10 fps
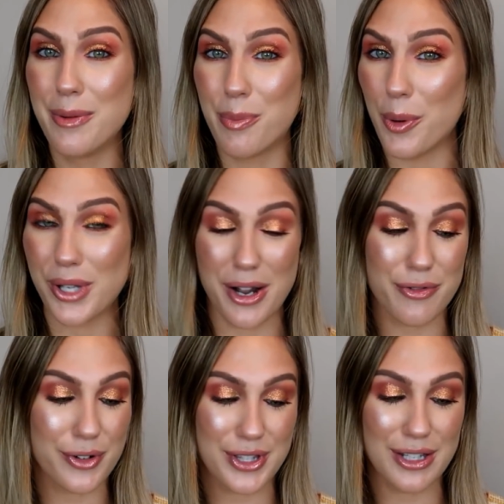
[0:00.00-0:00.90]
and pulled
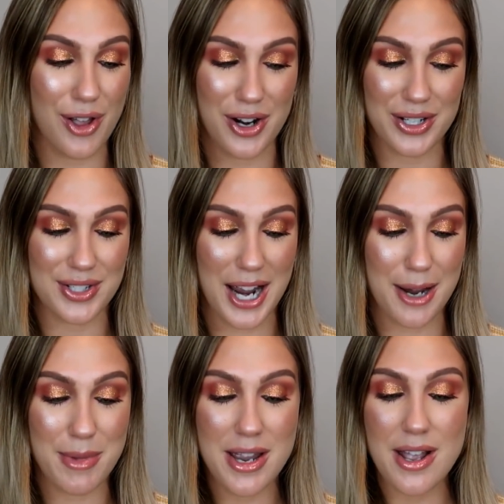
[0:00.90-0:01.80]
out for the longest
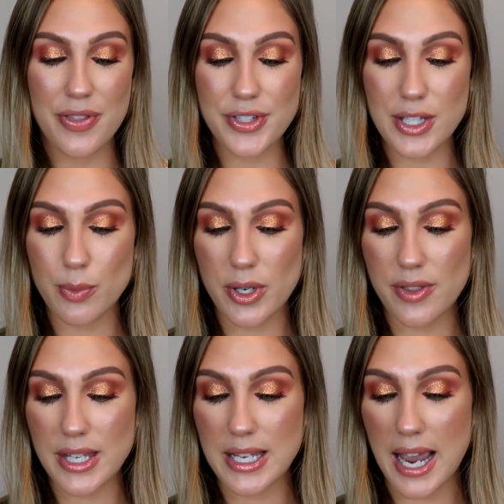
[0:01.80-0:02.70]
time. This is one
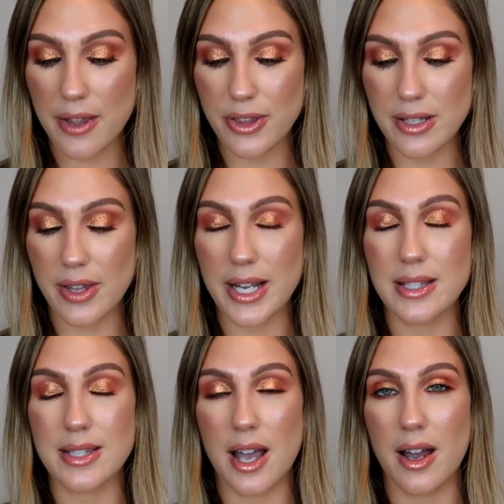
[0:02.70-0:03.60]
of the Kathleen
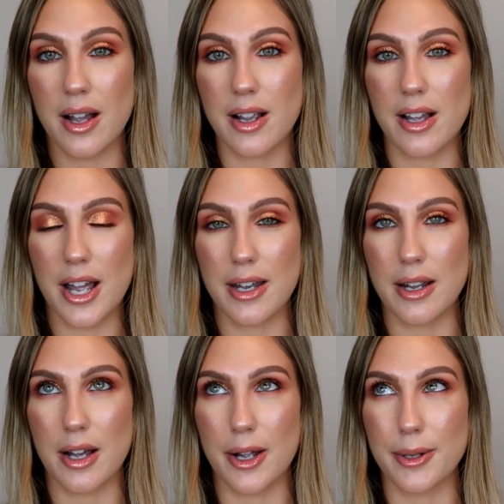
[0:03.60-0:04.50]
Lights' uh, uh,
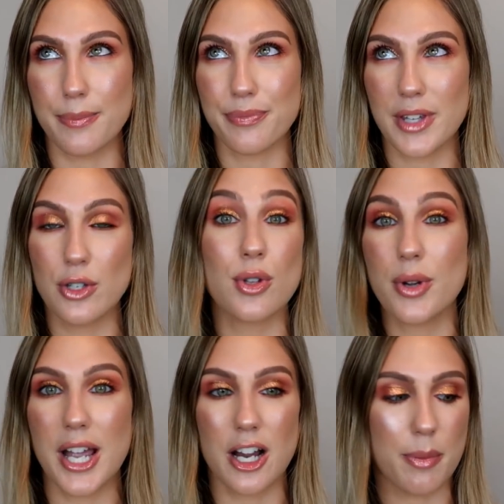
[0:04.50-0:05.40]
um,
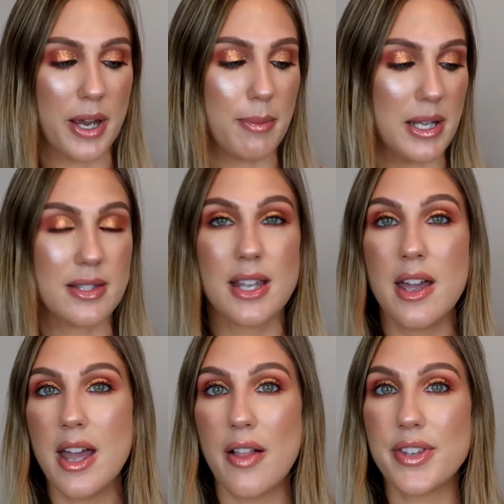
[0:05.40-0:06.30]
Zodiac pigments,
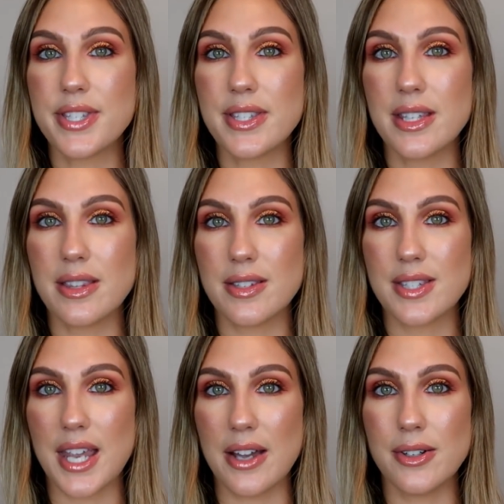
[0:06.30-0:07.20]
and this is in the
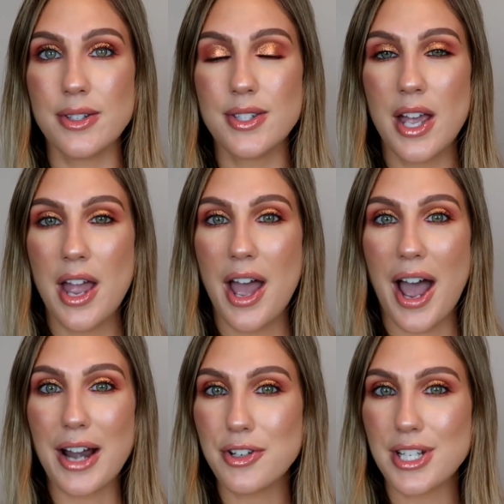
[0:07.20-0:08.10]
scales.
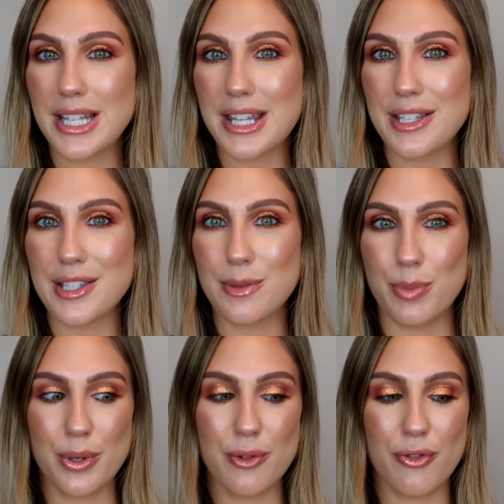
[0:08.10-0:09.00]
I just think that this is
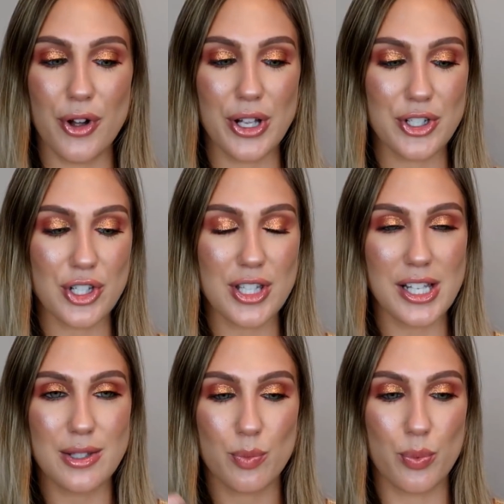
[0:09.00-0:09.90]
beautiful. It's just
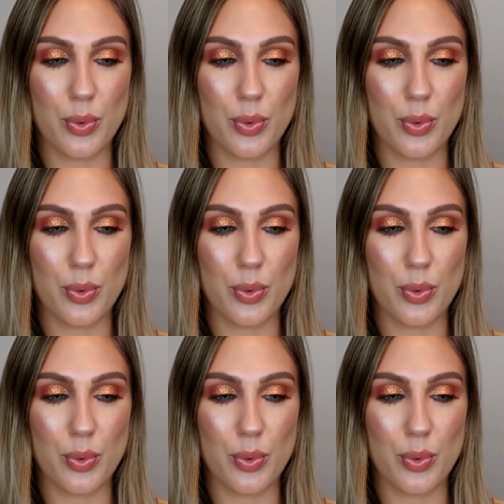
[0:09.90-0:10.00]
this,